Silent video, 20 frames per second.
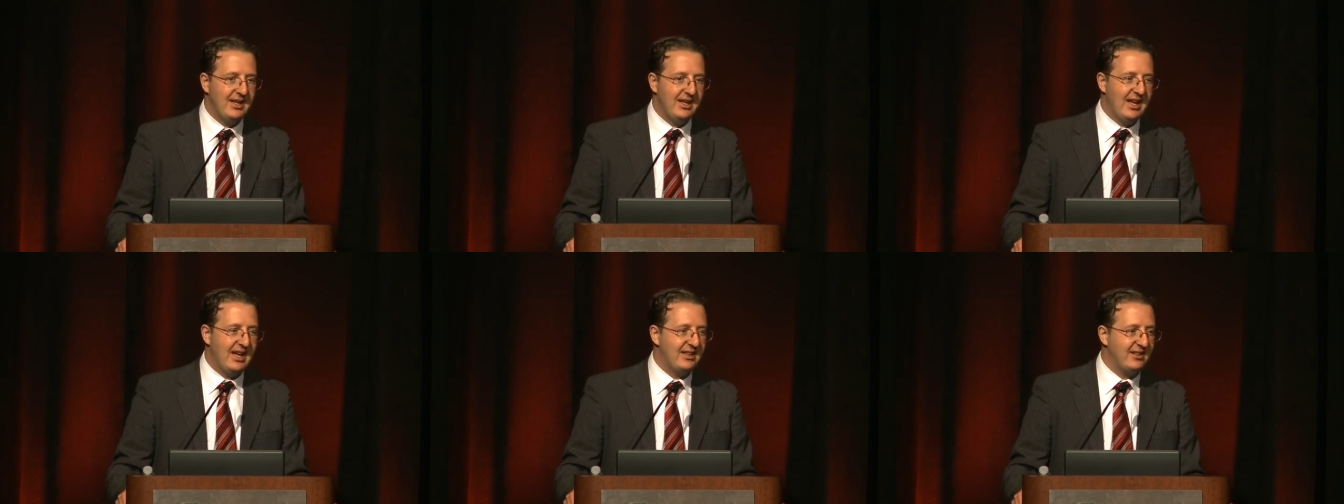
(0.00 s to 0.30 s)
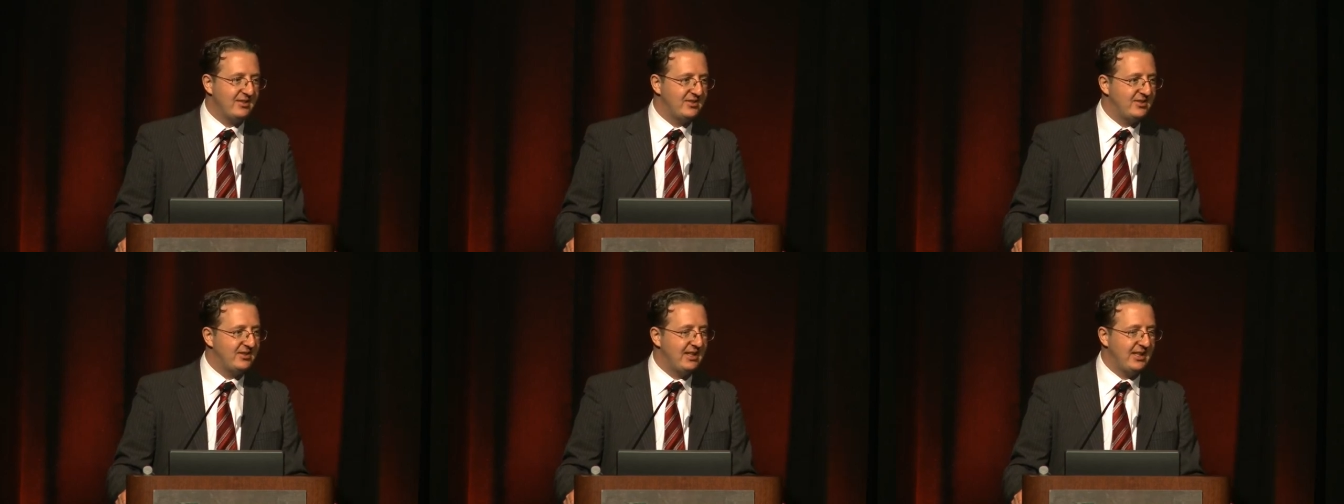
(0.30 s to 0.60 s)
and
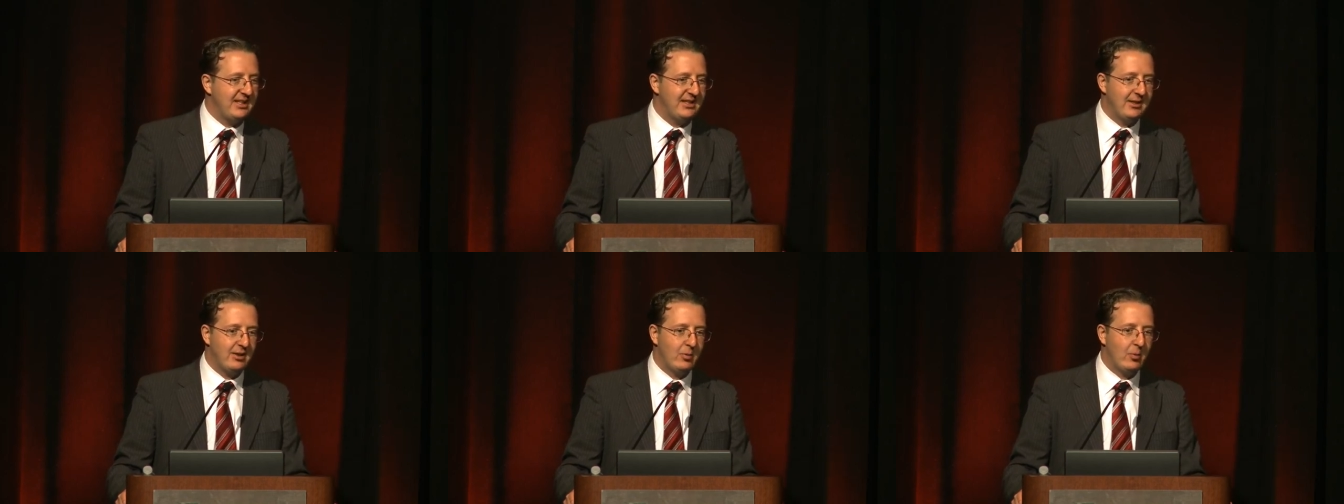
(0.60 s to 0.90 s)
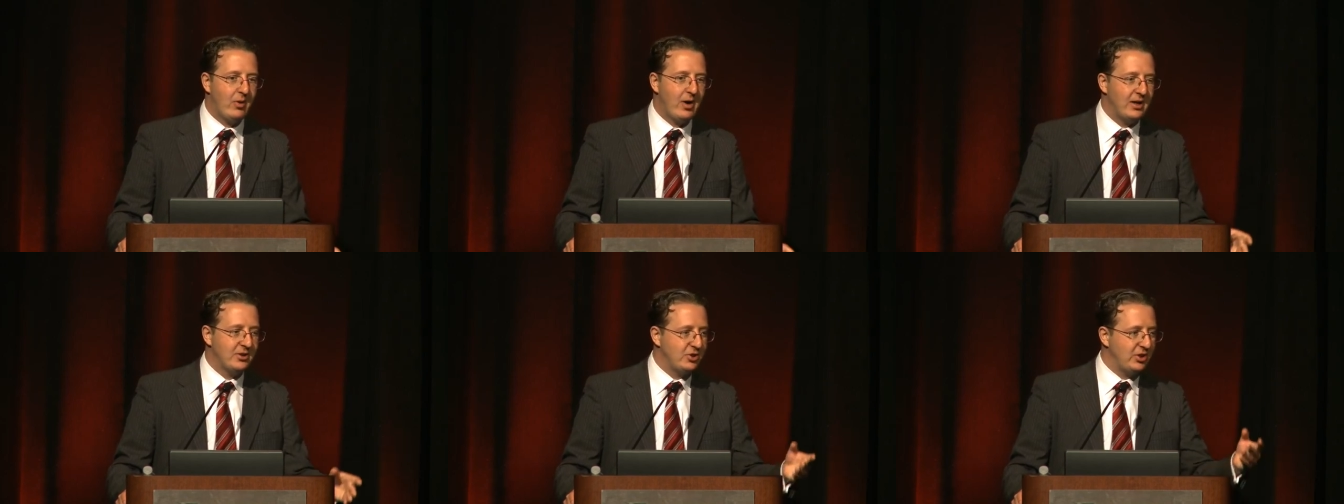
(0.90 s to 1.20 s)
they're sitting there
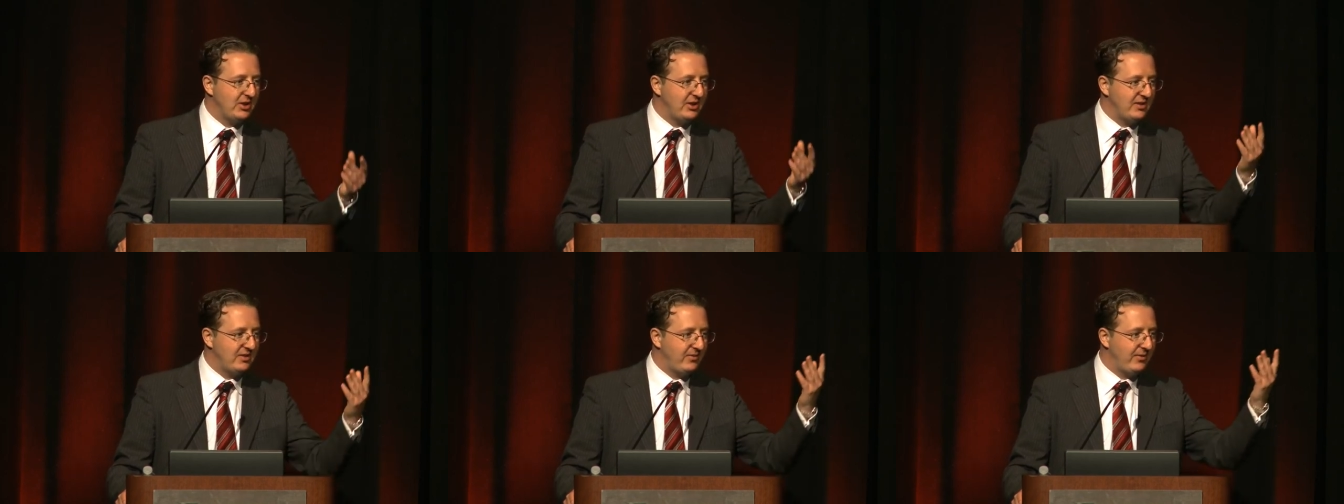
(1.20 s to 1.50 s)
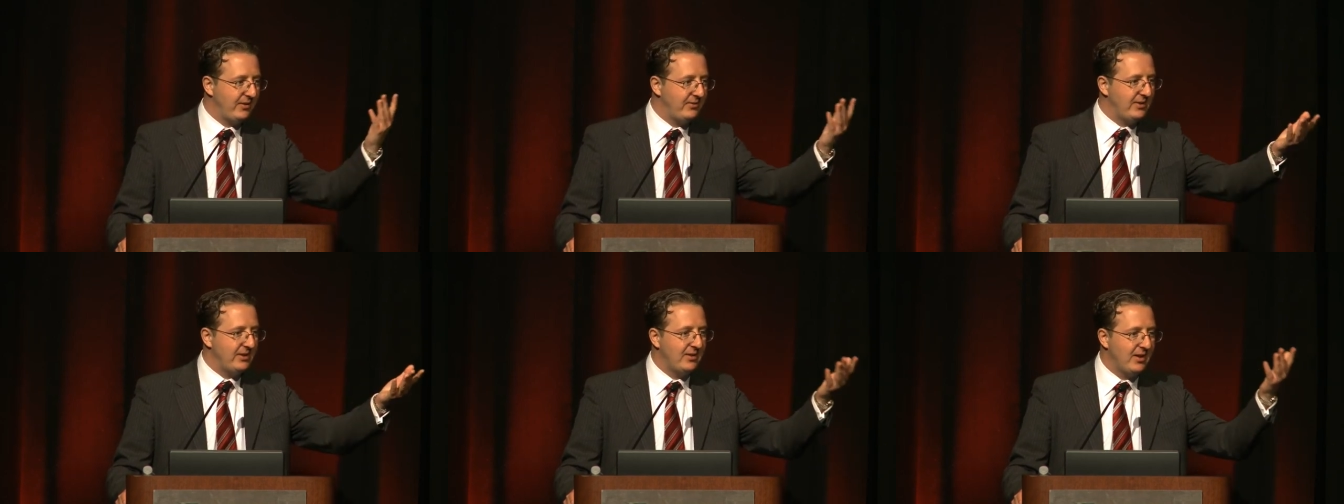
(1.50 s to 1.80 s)
watching these
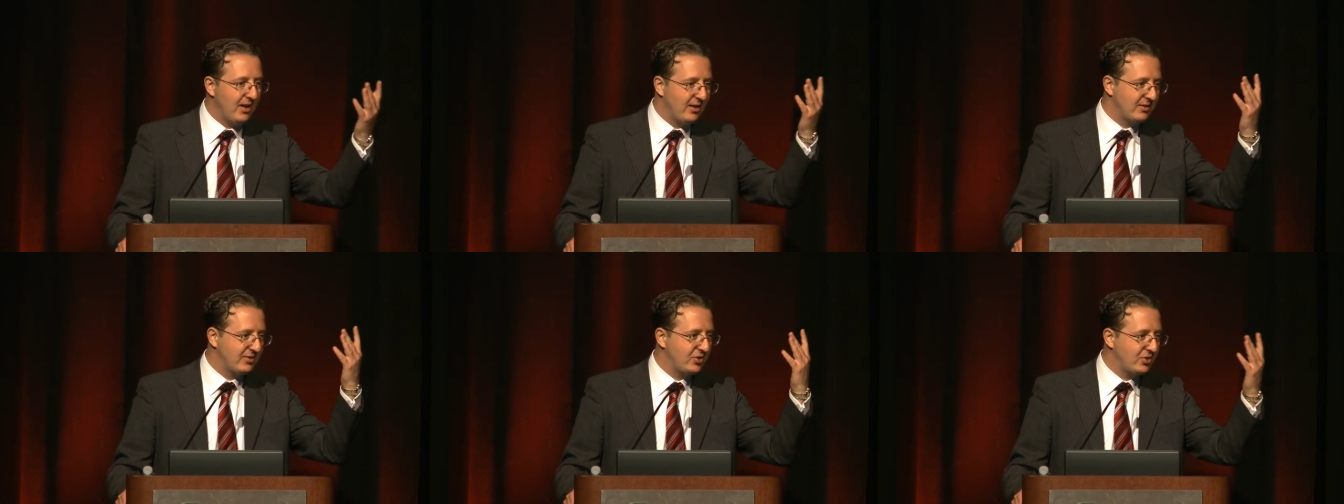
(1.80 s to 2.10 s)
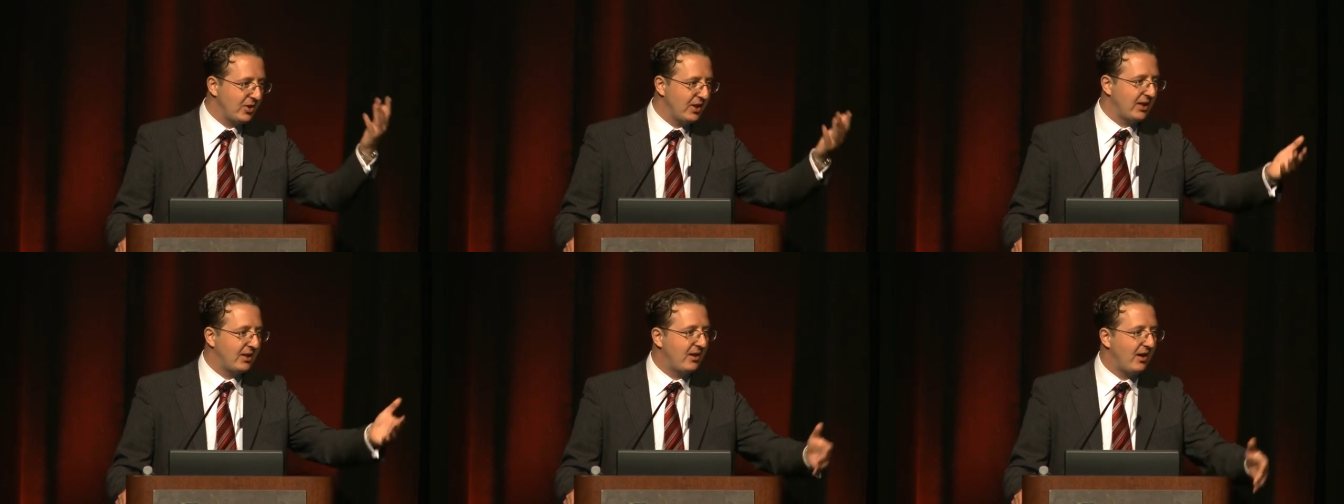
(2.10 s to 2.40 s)
$50 strike